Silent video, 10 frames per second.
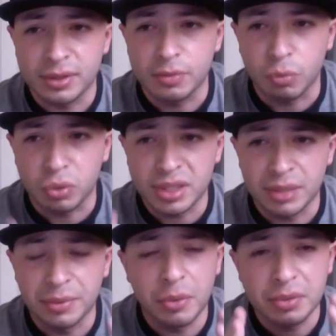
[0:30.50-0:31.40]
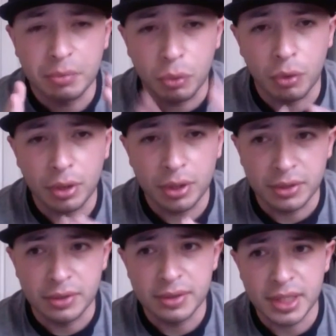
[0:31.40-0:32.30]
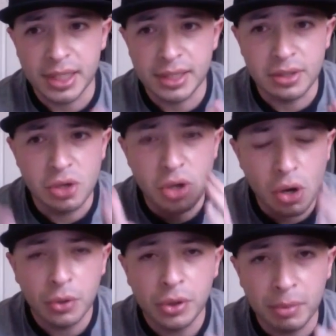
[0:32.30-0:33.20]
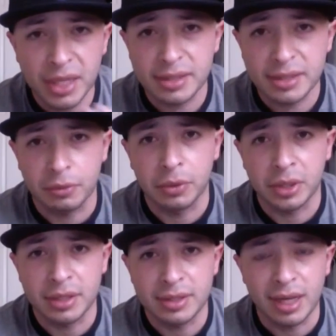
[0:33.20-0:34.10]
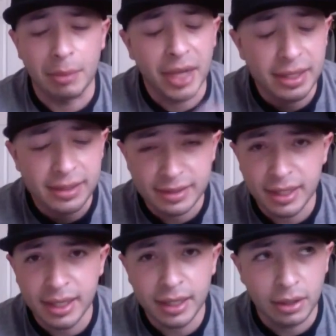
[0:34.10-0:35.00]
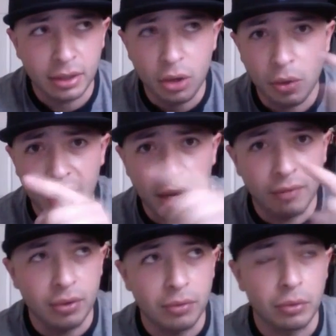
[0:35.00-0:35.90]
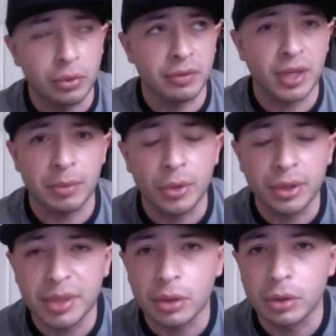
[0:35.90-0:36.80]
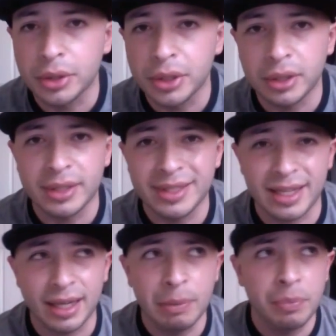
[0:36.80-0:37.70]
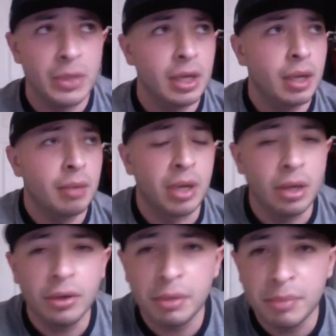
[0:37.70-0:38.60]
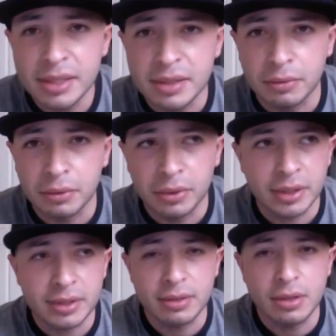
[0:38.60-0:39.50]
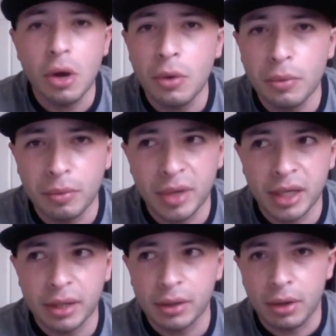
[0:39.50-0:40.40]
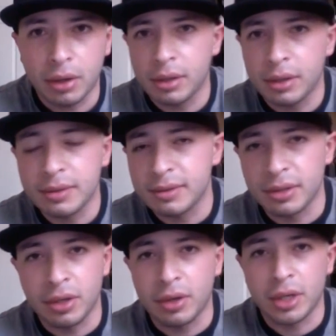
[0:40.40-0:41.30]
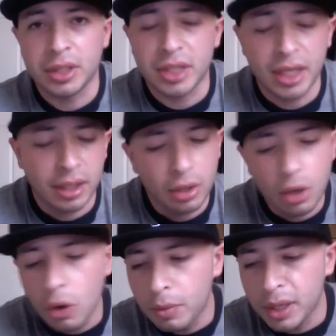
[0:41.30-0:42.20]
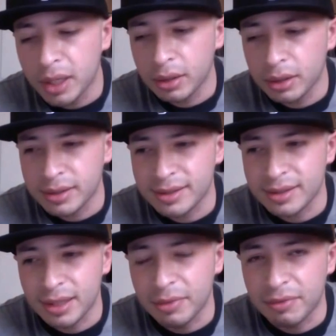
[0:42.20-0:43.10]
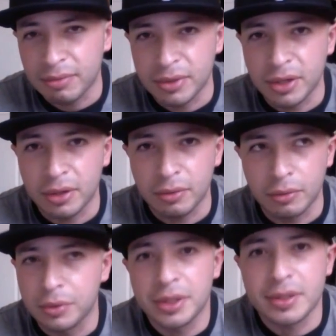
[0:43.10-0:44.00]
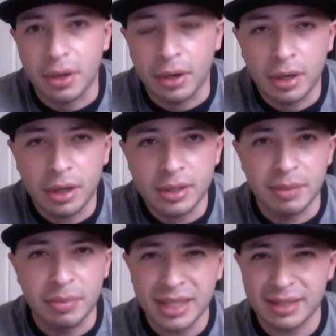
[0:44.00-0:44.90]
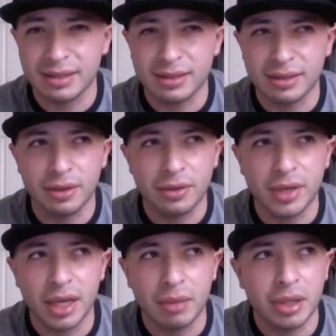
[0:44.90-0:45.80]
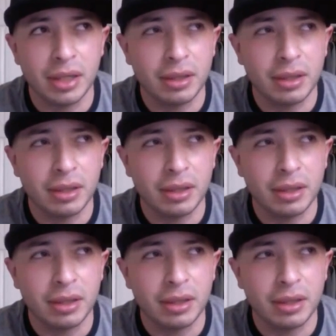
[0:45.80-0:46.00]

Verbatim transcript: some of the most important do's is know your basic rulings. I'm not saying know every ruling of the game. You don't have to be a lawyer in this game, but know your basic rulings. Know when cards, you know, are in a chain. Know what some, you know, rulings are. The basics. You know, you can't play.